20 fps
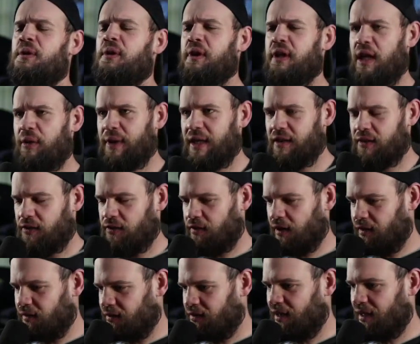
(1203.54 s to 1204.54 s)
Now we get
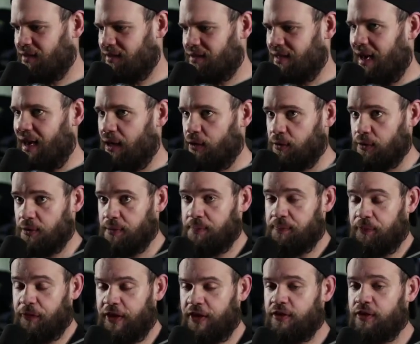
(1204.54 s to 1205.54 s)
Sunset Sound.
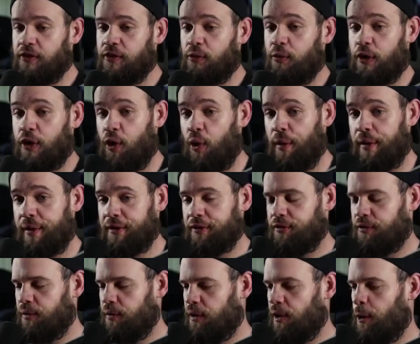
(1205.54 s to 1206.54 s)
This is a recording
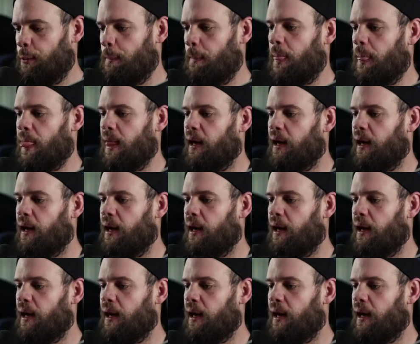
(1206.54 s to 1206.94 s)
studio.